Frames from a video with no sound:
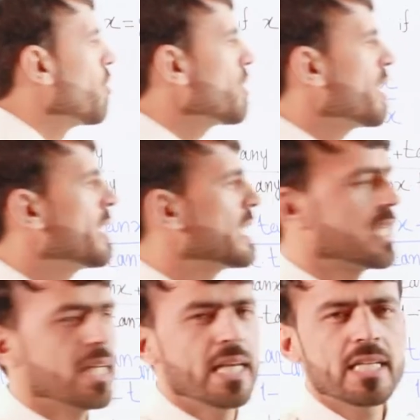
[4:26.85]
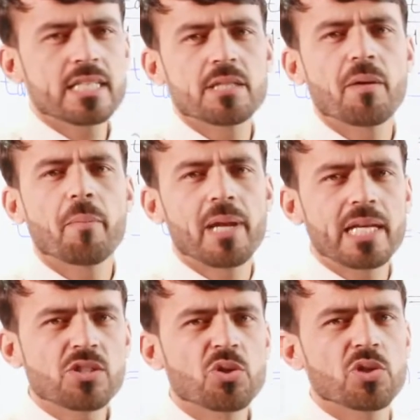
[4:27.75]
cotangent x
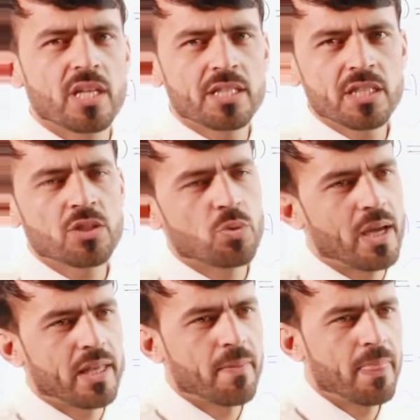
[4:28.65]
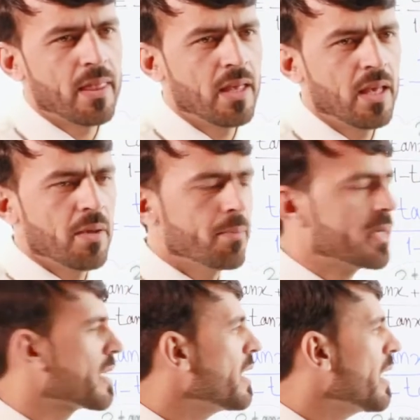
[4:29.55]
plus cotangent y.
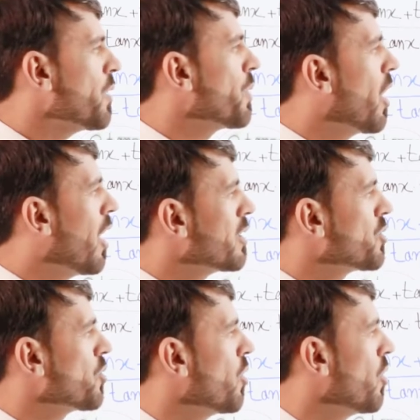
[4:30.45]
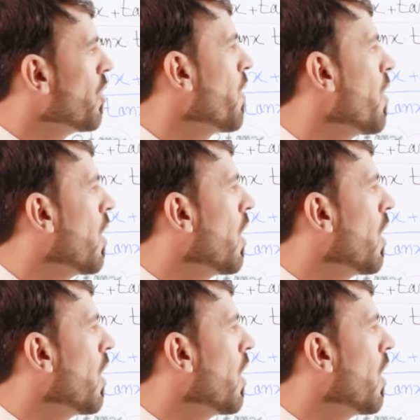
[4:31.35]
But here we also